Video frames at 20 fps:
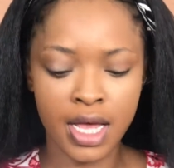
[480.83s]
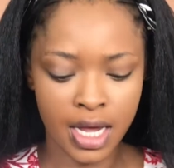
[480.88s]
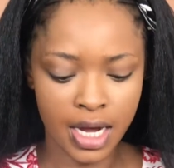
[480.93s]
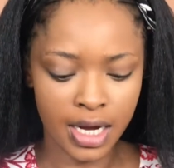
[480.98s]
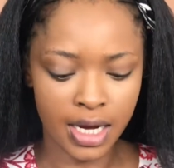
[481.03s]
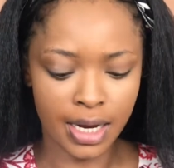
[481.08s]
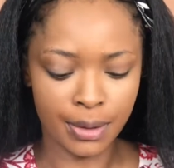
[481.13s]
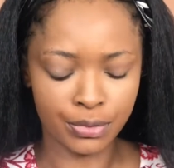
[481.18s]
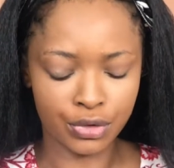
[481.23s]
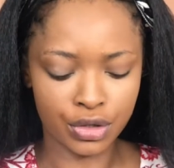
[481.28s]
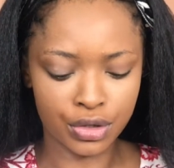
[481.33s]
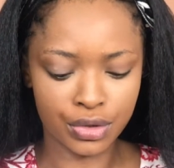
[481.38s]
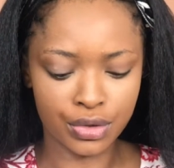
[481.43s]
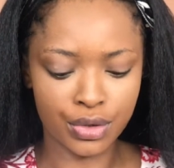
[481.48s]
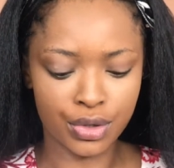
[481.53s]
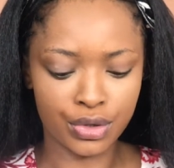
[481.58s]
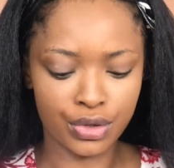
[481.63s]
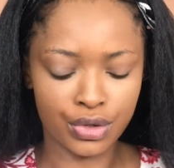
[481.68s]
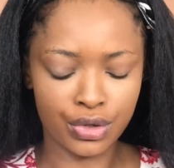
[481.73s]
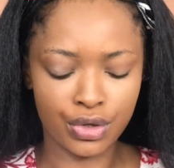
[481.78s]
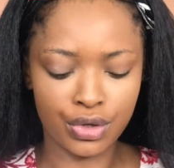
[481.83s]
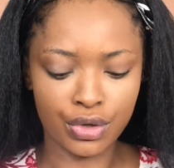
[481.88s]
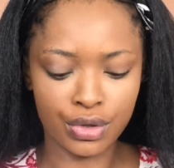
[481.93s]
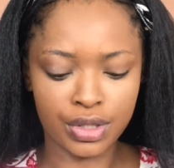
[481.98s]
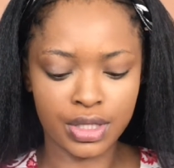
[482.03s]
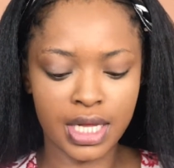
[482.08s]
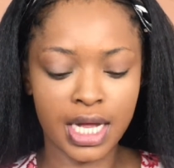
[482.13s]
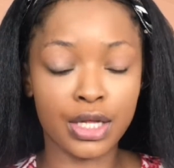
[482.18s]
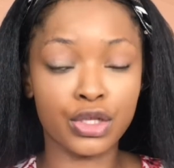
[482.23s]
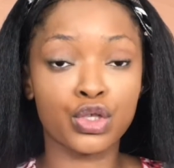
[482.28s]
and I'm just going to use
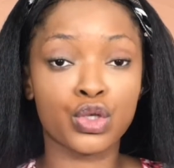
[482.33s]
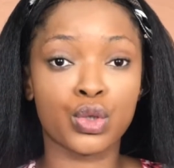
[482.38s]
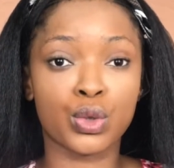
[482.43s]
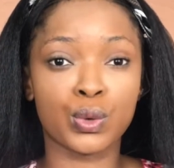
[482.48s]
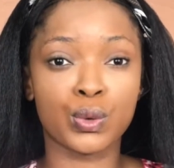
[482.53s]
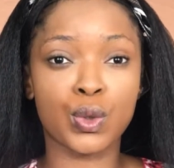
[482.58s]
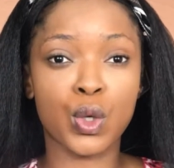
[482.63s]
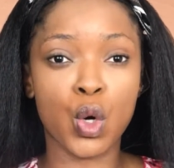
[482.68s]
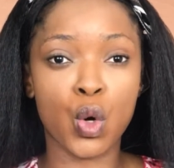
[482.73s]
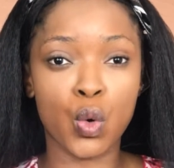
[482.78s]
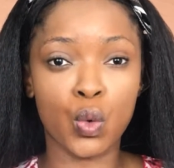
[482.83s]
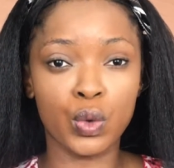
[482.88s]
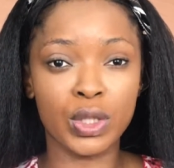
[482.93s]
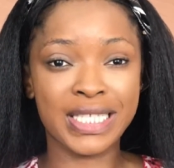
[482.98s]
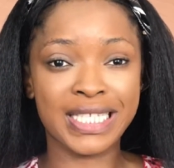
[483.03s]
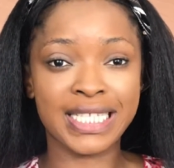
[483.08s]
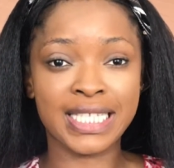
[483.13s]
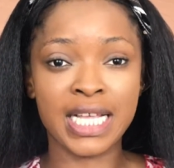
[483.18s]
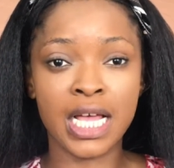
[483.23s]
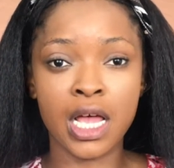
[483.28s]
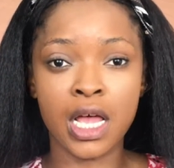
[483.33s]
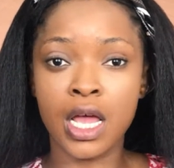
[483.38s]
that to coat